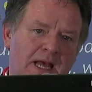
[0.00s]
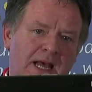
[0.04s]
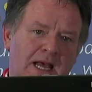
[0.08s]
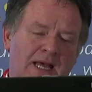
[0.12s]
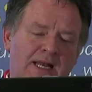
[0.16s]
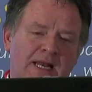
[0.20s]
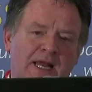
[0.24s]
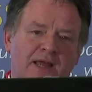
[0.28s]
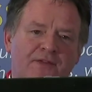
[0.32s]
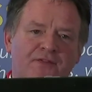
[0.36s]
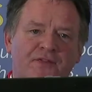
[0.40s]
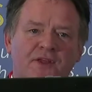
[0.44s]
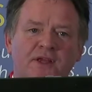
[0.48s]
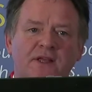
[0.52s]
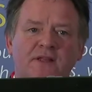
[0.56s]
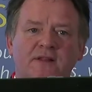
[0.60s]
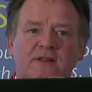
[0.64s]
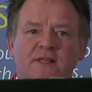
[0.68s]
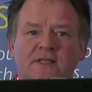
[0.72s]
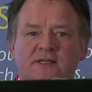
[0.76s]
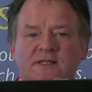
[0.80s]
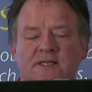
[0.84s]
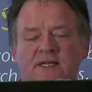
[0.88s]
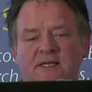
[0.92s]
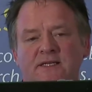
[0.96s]
And I think
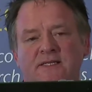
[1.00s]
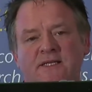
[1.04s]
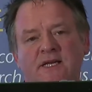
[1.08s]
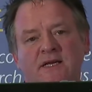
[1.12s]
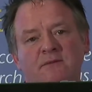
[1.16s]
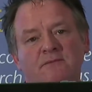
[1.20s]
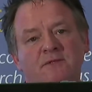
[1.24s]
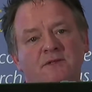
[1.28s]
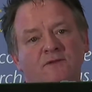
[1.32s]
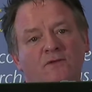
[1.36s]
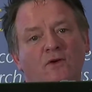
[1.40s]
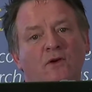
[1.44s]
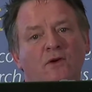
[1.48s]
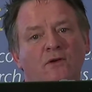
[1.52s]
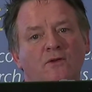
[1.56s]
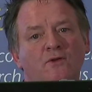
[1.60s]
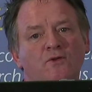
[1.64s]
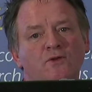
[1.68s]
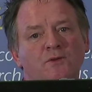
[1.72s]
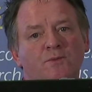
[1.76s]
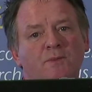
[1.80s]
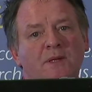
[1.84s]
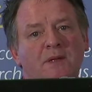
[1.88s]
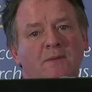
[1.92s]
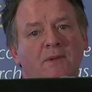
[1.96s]
that in terms of all of
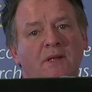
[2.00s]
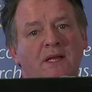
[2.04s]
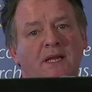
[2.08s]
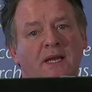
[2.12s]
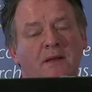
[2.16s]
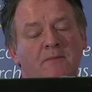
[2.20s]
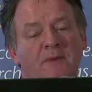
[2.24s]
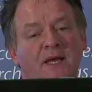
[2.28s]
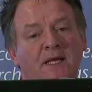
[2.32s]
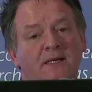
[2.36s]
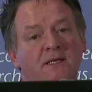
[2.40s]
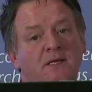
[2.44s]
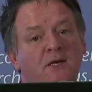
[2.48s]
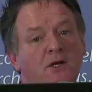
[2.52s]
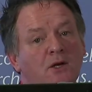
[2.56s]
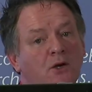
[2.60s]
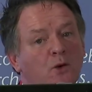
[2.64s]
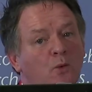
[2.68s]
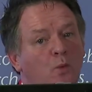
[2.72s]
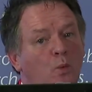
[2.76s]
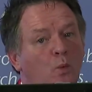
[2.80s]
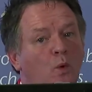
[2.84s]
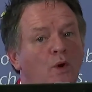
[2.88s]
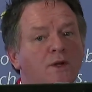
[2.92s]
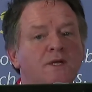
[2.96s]
those people that I met,
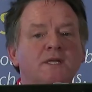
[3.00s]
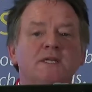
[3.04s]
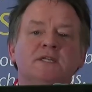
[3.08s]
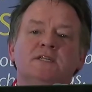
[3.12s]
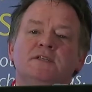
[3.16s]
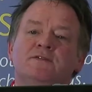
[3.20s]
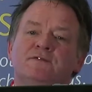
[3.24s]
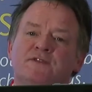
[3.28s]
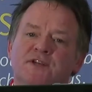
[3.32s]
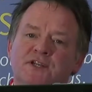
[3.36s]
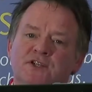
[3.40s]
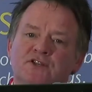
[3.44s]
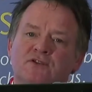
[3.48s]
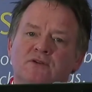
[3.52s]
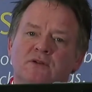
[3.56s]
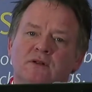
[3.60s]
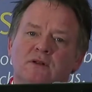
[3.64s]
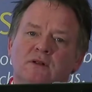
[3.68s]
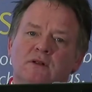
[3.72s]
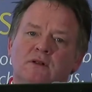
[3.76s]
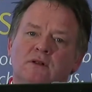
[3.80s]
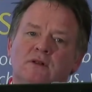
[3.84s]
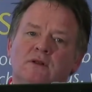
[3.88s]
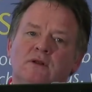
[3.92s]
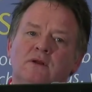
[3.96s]
one
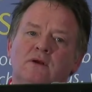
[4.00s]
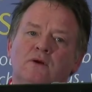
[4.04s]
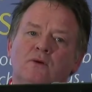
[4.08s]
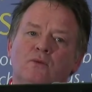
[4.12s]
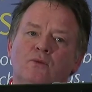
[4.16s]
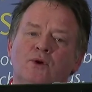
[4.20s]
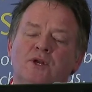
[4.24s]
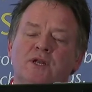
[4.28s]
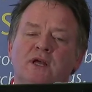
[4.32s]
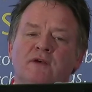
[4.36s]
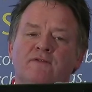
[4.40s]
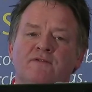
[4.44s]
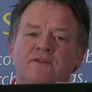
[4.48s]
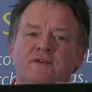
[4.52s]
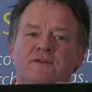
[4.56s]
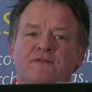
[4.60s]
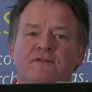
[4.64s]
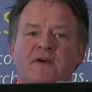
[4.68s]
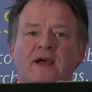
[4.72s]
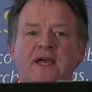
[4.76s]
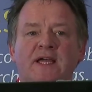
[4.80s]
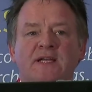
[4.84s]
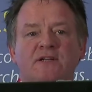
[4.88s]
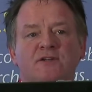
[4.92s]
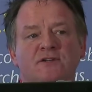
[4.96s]
individual would have
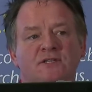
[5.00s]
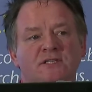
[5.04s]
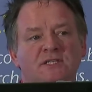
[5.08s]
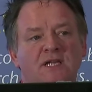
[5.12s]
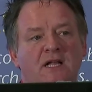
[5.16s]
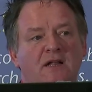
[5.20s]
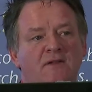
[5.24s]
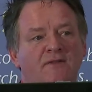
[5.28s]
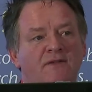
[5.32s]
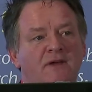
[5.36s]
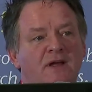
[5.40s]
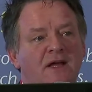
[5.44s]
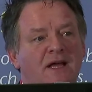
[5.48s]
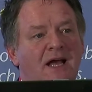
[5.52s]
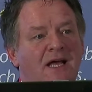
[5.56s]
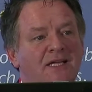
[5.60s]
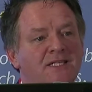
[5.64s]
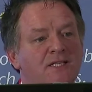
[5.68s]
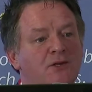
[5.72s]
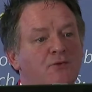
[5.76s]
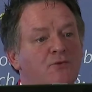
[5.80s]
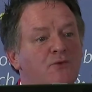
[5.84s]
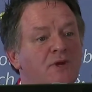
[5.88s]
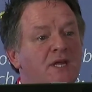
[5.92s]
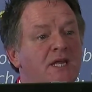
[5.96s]
defined herself
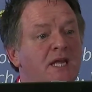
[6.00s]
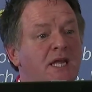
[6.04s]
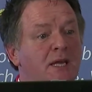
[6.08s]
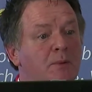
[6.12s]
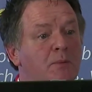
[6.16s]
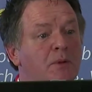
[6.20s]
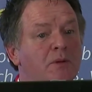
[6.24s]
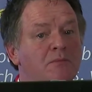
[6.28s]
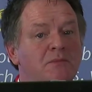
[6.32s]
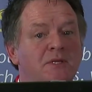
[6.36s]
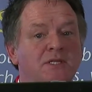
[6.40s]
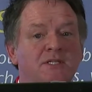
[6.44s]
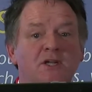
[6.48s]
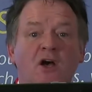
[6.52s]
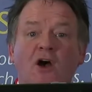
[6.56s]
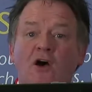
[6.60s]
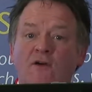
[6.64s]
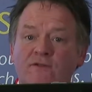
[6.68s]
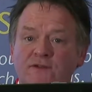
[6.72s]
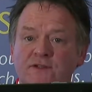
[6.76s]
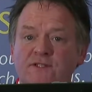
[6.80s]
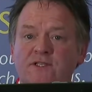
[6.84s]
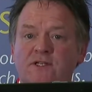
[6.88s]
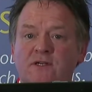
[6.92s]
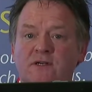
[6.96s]
as a reablement
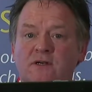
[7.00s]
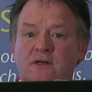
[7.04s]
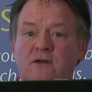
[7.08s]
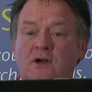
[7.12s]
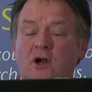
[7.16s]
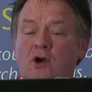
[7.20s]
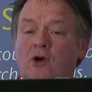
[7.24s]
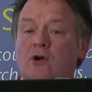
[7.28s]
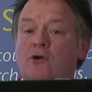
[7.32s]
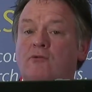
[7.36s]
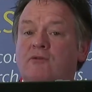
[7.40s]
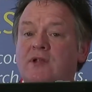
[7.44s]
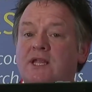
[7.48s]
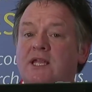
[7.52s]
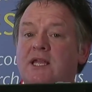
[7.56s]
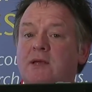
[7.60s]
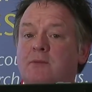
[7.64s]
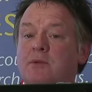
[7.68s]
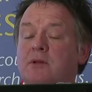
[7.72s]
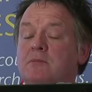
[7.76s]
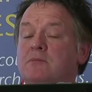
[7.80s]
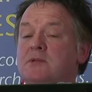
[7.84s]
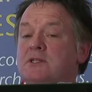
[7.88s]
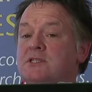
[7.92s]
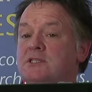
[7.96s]
officer or a
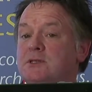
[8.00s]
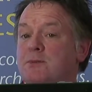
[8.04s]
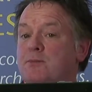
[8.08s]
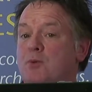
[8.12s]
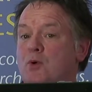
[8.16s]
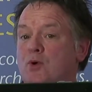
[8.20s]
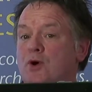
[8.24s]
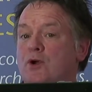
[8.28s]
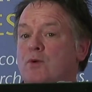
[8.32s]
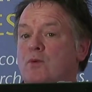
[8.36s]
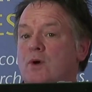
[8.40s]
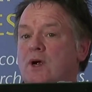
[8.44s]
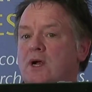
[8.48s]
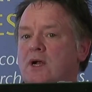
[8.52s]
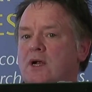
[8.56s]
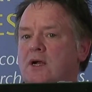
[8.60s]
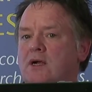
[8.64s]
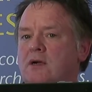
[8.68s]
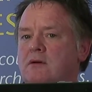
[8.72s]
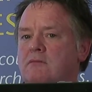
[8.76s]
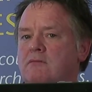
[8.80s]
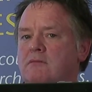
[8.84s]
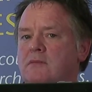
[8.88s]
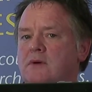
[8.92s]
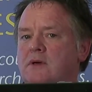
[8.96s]
reablement support
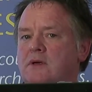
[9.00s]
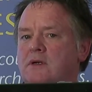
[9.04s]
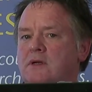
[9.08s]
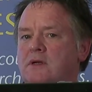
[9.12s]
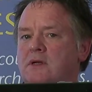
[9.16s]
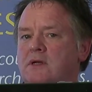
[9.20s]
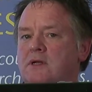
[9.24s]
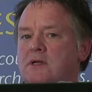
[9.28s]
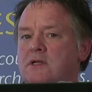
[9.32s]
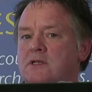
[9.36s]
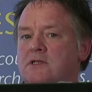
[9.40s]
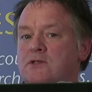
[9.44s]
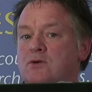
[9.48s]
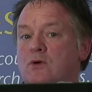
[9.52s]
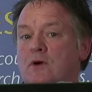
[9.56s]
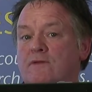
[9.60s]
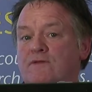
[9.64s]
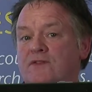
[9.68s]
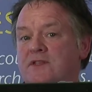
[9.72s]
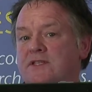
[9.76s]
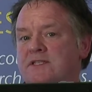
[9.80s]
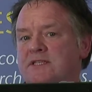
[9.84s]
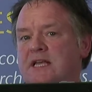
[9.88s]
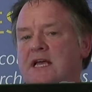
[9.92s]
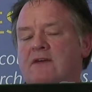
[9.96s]
worker. So
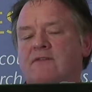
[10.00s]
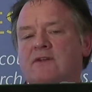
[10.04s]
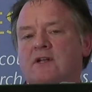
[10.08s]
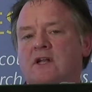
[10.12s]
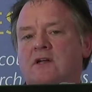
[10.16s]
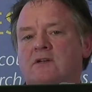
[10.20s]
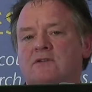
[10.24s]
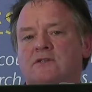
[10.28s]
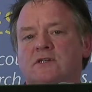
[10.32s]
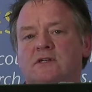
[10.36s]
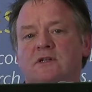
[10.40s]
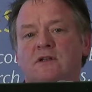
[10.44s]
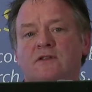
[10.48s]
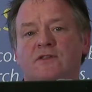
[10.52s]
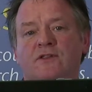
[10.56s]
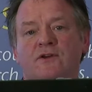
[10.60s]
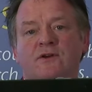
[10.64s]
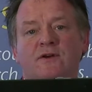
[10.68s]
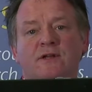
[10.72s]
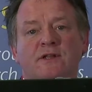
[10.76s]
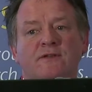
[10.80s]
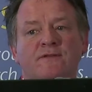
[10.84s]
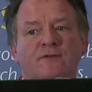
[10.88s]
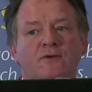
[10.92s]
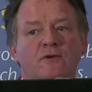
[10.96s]
of the
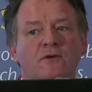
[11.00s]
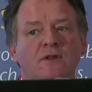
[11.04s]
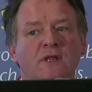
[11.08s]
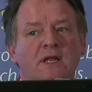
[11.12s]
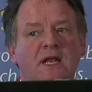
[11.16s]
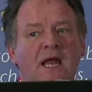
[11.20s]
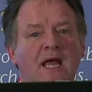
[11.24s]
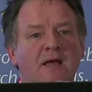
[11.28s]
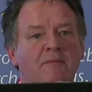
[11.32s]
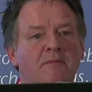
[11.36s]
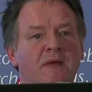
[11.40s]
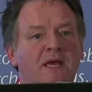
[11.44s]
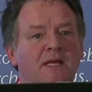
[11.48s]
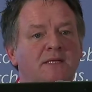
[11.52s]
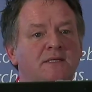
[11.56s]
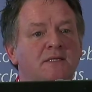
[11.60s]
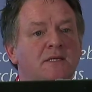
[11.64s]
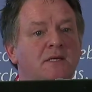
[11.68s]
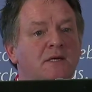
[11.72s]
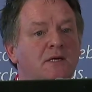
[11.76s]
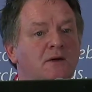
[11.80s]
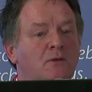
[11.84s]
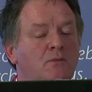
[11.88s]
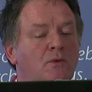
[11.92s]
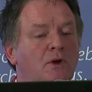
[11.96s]
734 that I met,
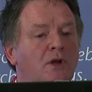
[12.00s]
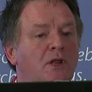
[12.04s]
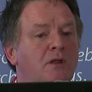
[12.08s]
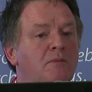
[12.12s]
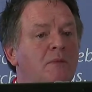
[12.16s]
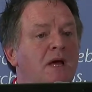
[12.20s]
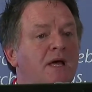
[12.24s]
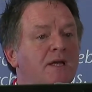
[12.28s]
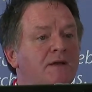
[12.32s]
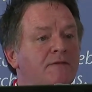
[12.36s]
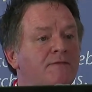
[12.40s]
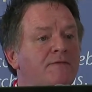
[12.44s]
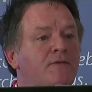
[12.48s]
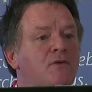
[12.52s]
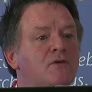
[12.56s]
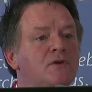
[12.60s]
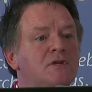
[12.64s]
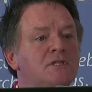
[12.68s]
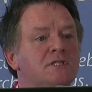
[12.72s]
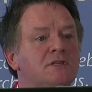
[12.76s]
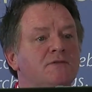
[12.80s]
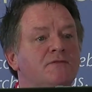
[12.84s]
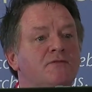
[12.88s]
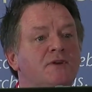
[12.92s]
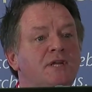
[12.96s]
one of them had a
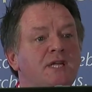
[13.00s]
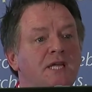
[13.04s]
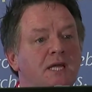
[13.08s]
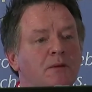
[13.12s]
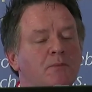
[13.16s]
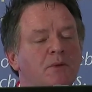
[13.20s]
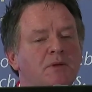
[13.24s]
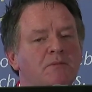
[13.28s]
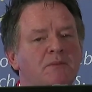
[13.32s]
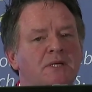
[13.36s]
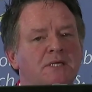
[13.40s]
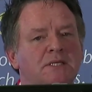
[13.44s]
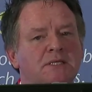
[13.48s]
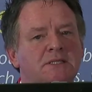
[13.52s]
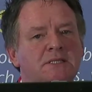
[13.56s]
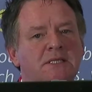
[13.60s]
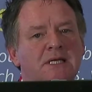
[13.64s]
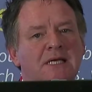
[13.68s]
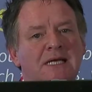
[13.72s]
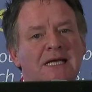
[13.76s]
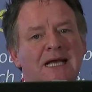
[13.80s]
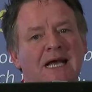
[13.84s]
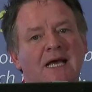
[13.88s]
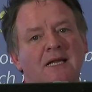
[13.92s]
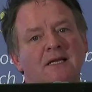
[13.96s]
focus of reablement.
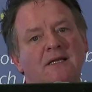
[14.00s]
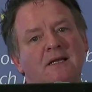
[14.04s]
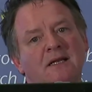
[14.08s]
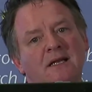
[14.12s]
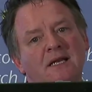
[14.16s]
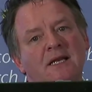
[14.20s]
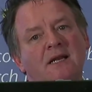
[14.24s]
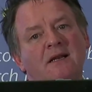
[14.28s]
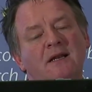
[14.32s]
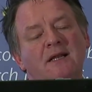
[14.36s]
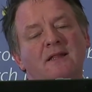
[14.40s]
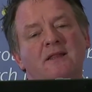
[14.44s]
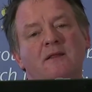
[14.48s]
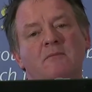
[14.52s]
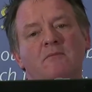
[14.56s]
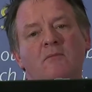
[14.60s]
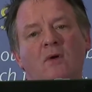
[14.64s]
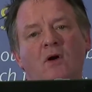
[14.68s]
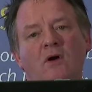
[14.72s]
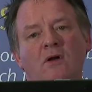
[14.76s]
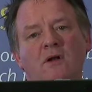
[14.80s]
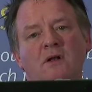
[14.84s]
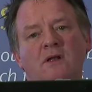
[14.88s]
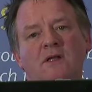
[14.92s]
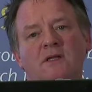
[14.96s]
And clearly the
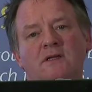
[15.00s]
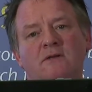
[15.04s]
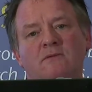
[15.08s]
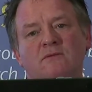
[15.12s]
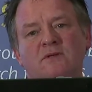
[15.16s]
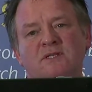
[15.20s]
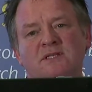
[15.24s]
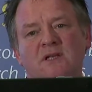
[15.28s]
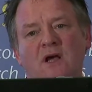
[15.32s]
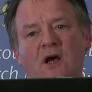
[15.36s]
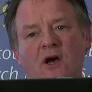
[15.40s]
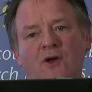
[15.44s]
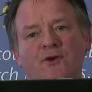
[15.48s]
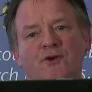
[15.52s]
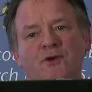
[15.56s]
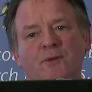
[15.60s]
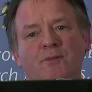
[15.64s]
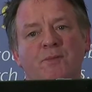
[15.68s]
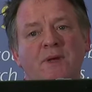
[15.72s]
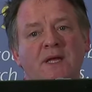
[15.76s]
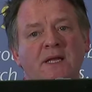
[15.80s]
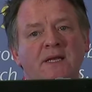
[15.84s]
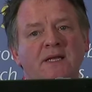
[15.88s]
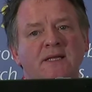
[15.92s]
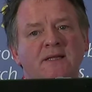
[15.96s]
model that was
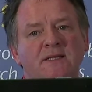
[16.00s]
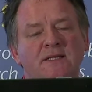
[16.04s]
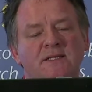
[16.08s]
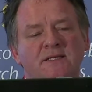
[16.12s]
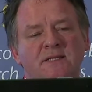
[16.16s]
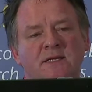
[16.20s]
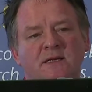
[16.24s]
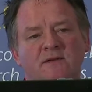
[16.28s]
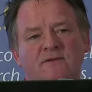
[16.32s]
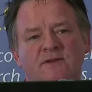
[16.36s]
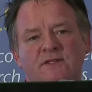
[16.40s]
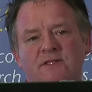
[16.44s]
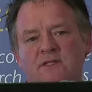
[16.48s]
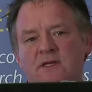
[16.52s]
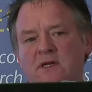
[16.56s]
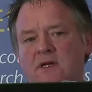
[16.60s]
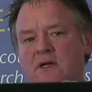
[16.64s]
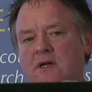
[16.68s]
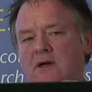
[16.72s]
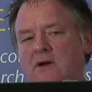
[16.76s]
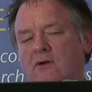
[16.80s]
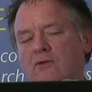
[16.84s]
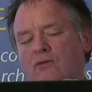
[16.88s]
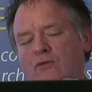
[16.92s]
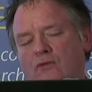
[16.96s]
underpinning the service
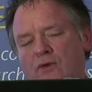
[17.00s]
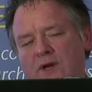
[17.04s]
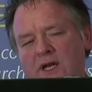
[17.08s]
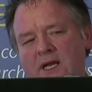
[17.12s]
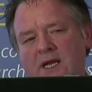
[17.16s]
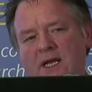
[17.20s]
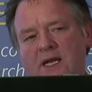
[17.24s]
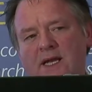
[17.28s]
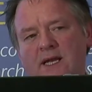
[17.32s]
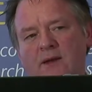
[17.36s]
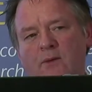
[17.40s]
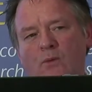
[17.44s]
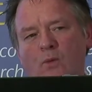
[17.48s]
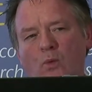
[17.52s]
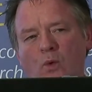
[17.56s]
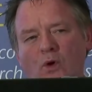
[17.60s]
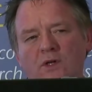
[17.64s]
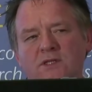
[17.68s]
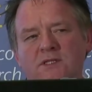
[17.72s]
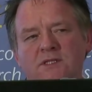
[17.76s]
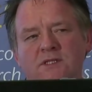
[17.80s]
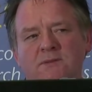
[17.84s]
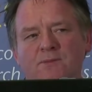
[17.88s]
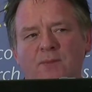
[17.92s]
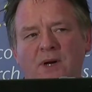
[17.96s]
really
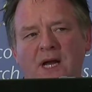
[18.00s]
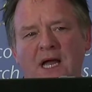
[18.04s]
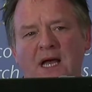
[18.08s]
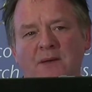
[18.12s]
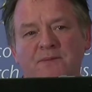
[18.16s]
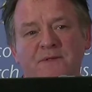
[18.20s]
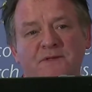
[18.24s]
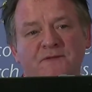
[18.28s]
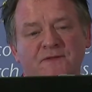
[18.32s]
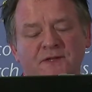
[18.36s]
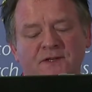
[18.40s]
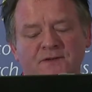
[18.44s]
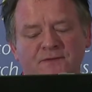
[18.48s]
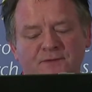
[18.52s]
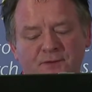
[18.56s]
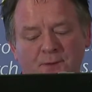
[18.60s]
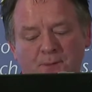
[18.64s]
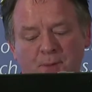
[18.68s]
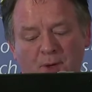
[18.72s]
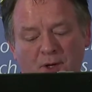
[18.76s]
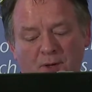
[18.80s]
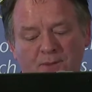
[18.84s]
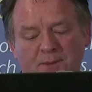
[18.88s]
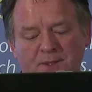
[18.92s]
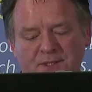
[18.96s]
wasn't perhaps fit for
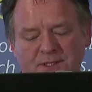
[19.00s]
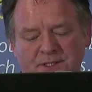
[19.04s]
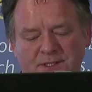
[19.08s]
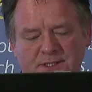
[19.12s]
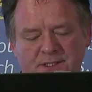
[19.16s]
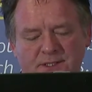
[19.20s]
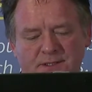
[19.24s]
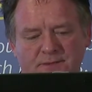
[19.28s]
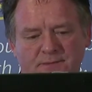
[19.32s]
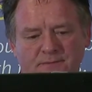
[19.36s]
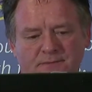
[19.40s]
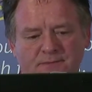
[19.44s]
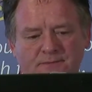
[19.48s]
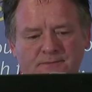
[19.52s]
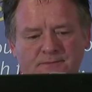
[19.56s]
purpose.